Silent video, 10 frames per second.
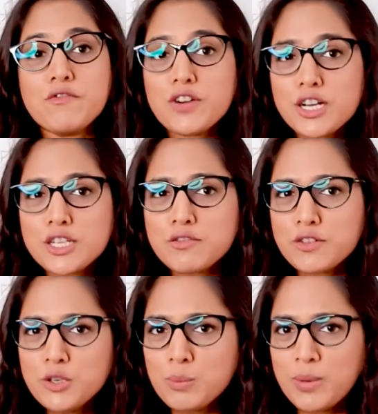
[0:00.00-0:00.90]
first
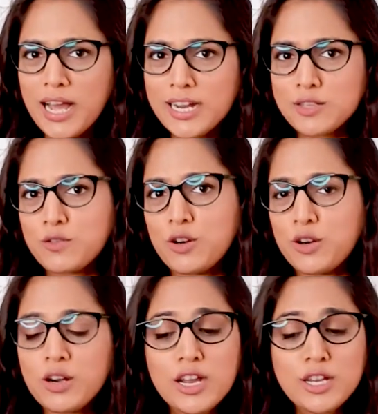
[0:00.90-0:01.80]
few plants
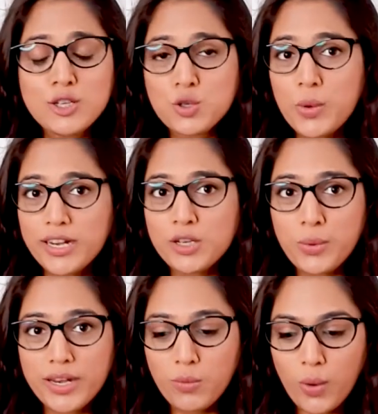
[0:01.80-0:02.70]
for
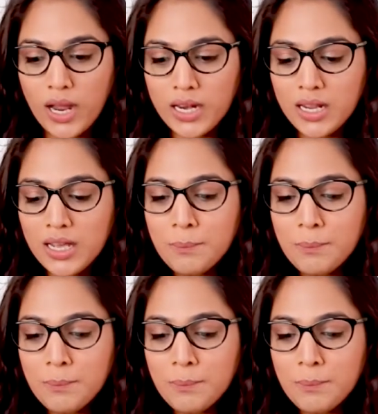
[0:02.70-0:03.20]
2021.